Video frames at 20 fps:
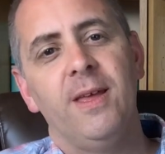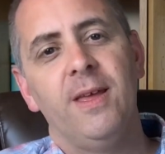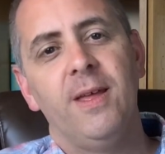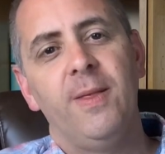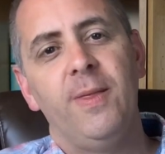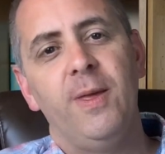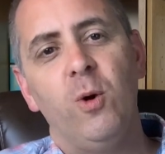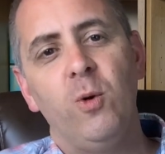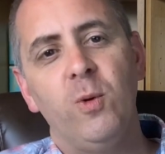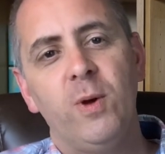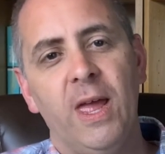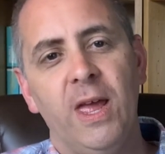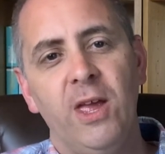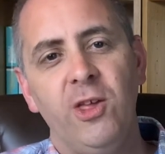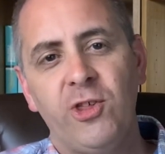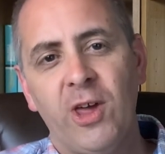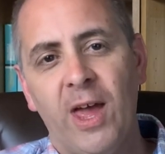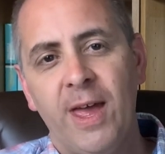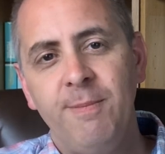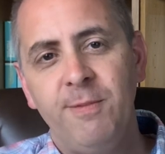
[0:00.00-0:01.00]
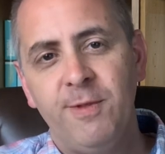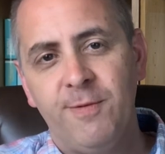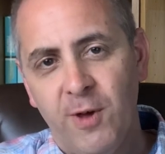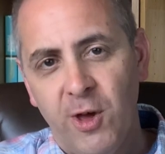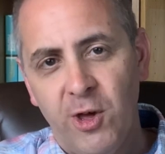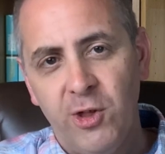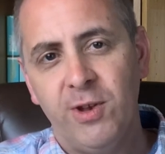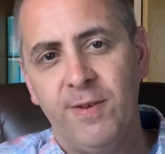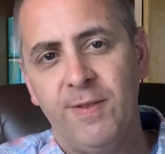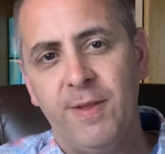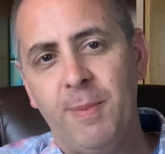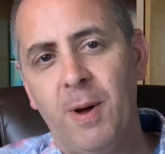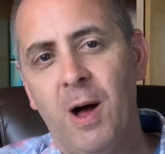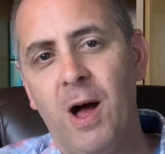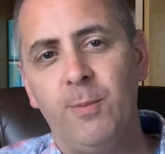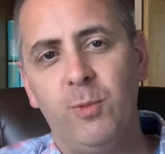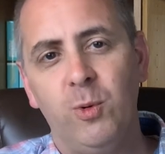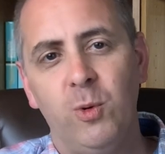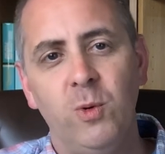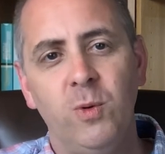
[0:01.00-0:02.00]
The old King James version of the
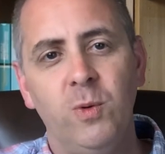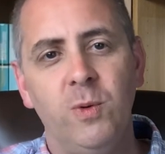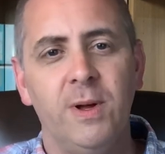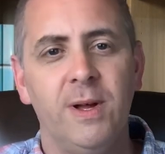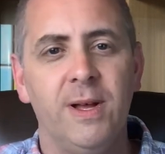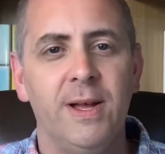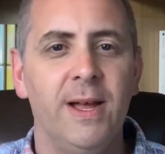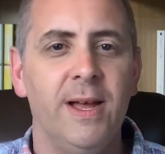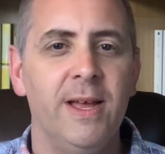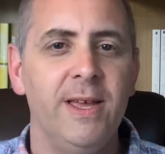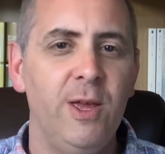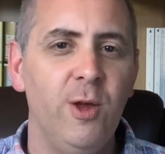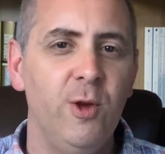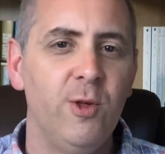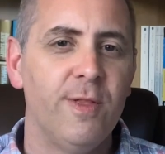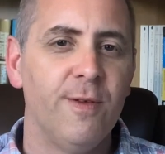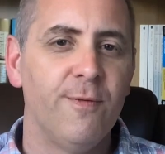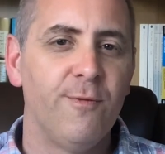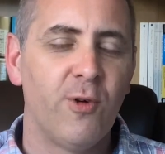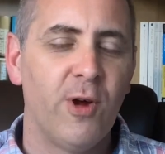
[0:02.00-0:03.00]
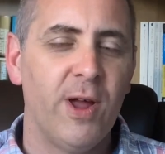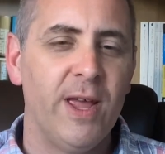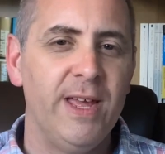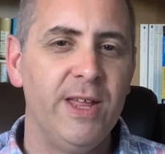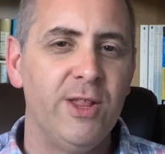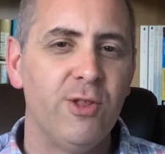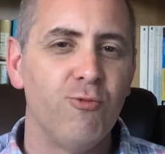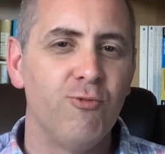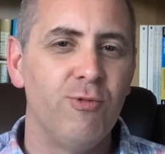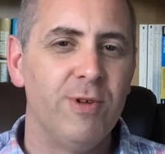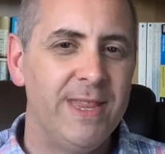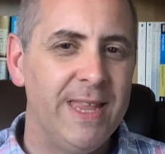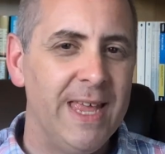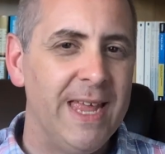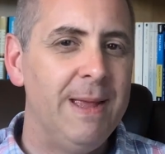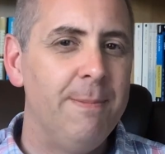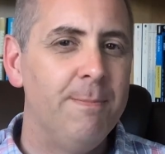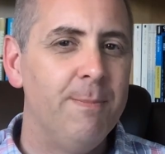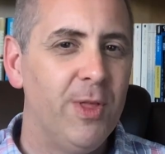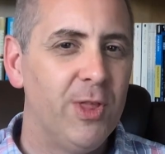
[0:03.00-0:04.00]
Bible used the phrase
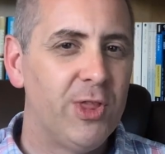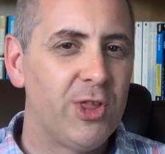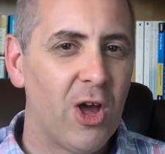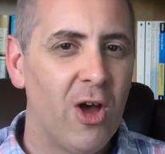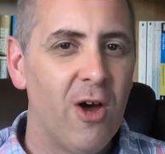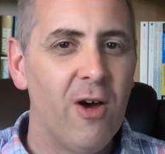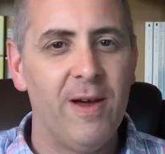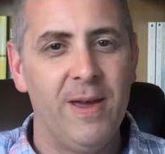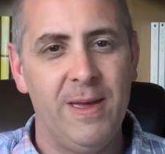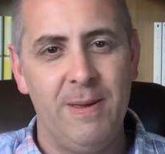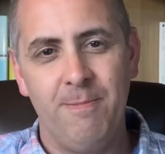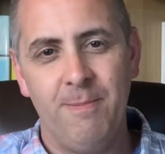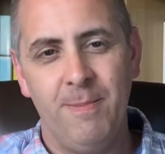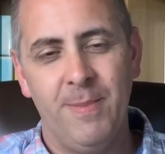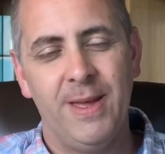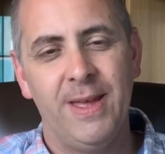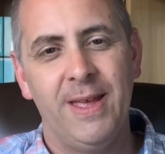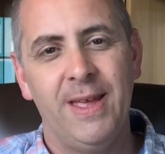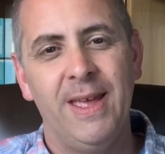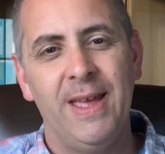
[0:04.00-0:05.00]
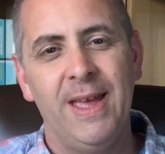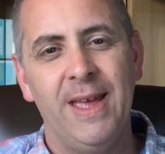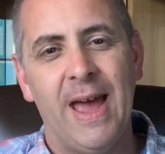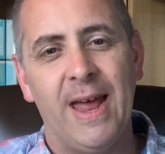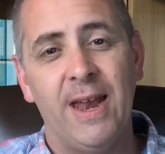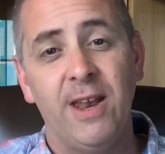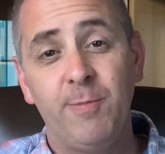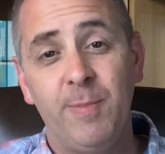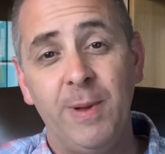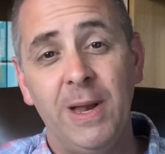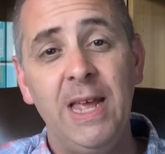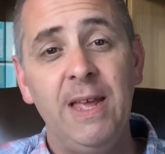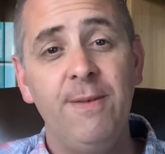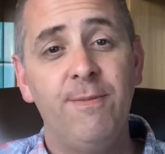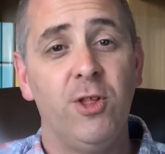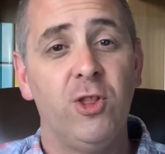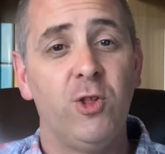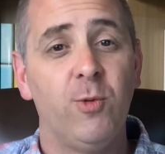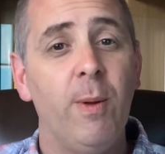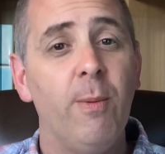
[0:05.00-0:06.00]
"redeem the time." And as
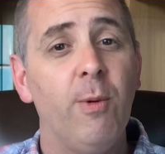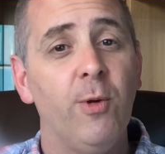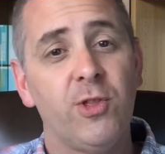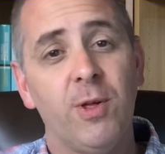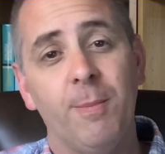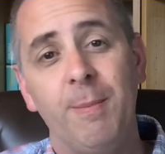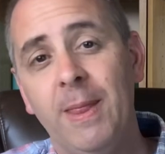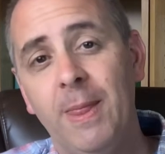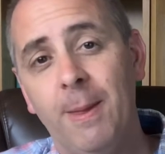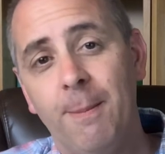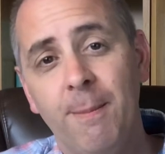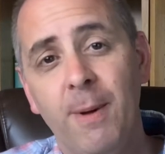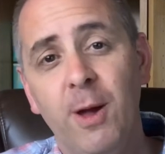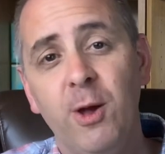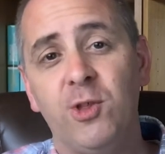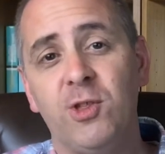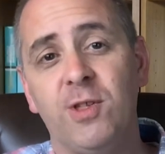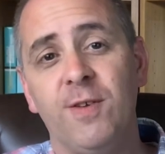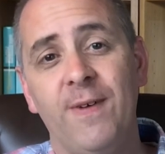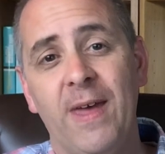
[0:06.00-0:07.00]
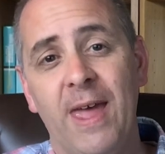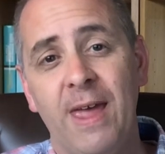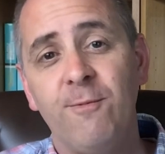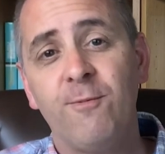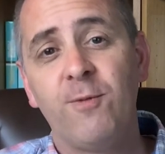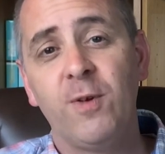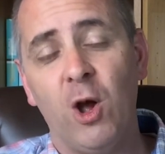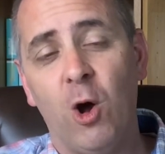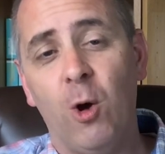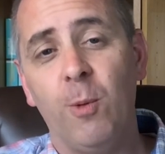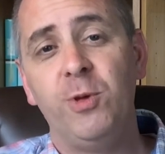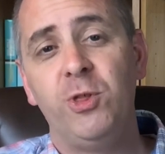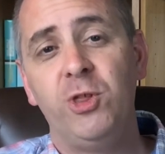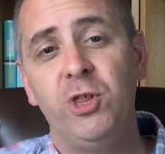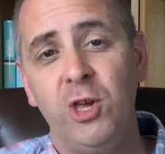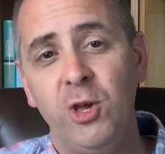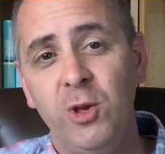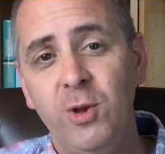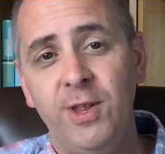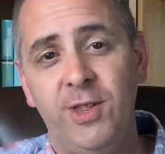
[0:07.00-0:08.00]
believers, we want to make the most of every
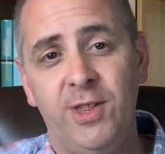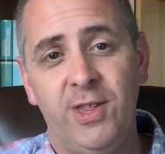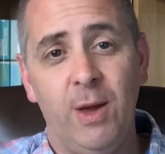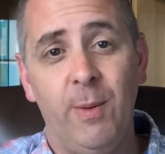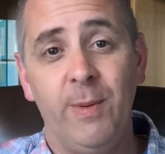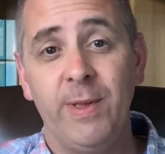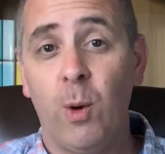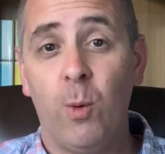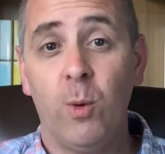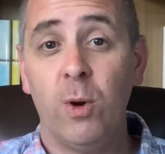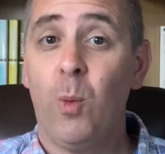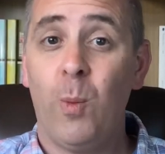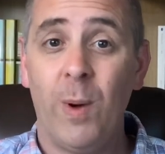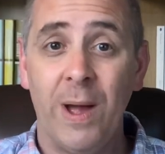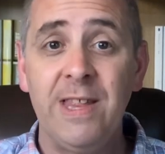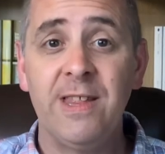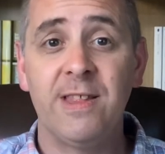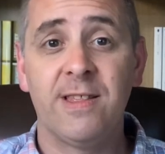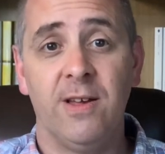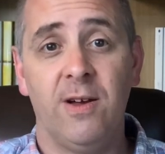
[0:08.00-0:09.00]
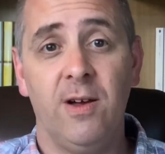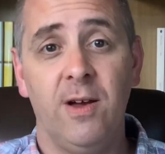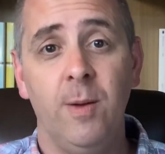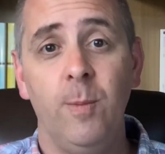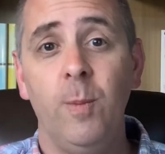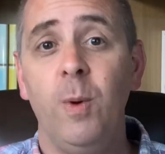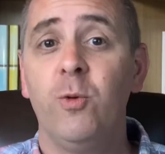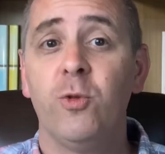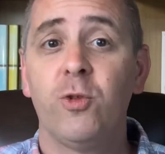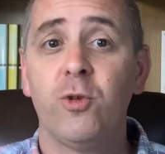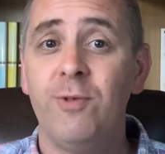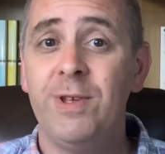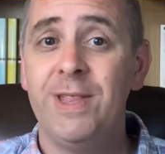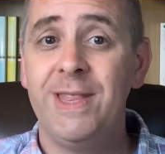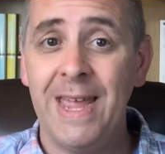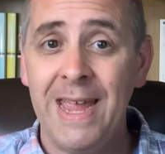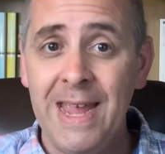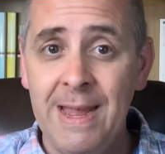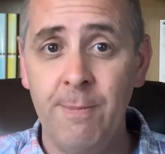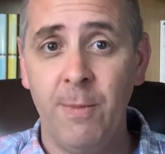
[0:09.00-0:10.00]
opportunity. We don't want to waste time. We want to
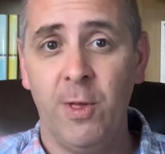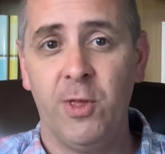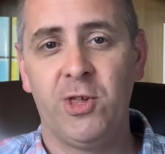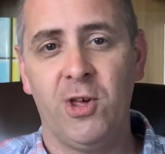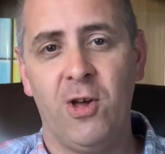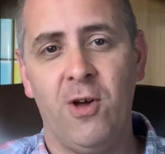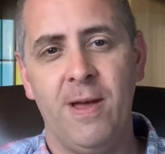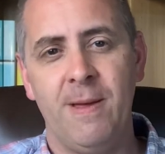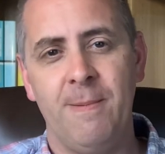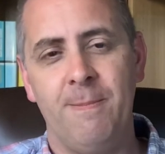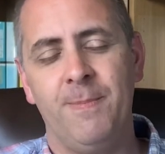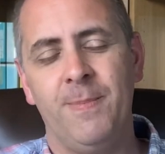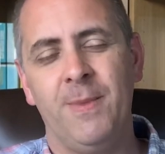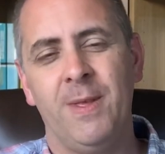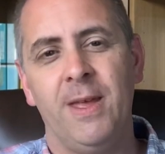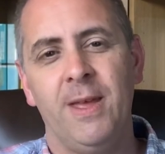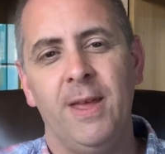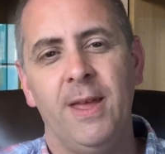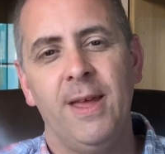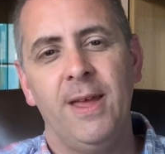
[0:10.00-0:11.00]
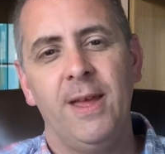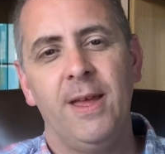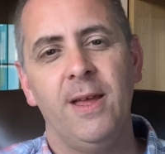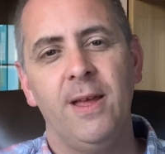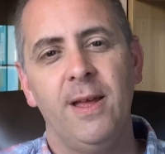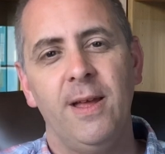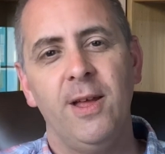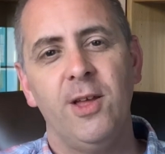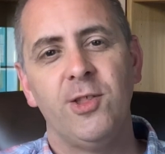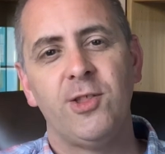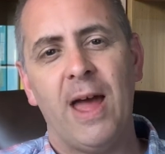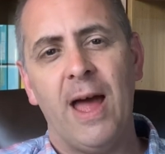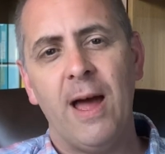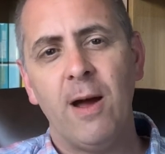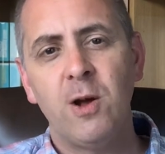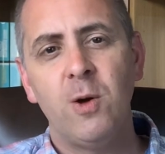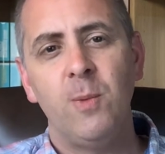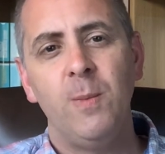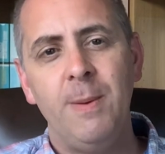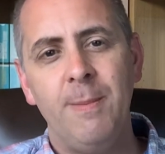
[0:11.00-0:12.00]
redeem the time. So how
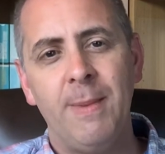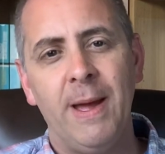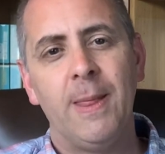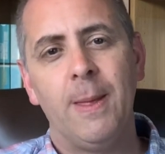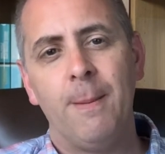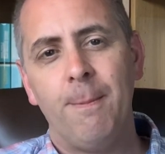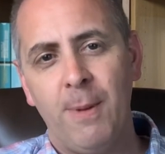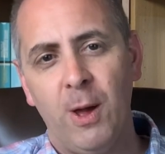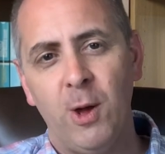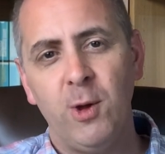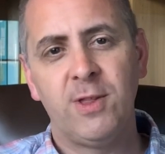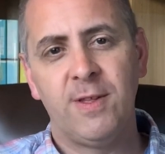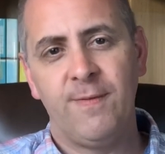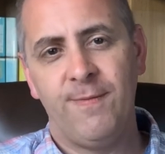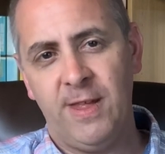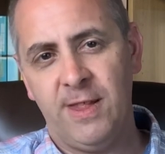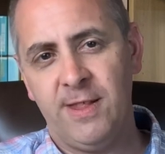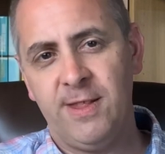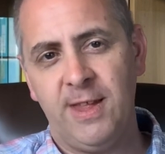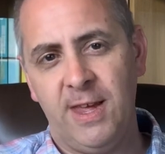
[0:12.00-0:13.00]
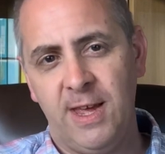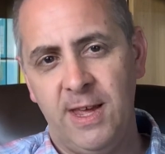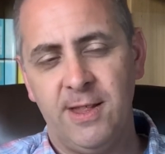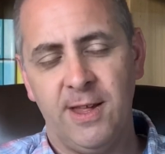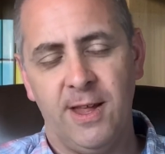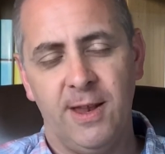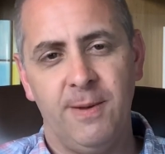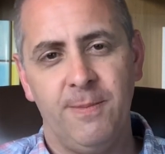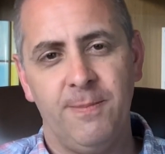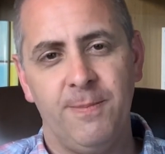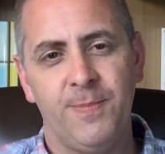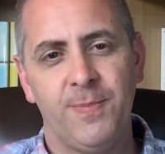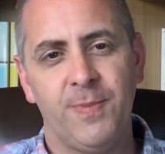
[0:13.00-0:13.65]
can we make the most of this season?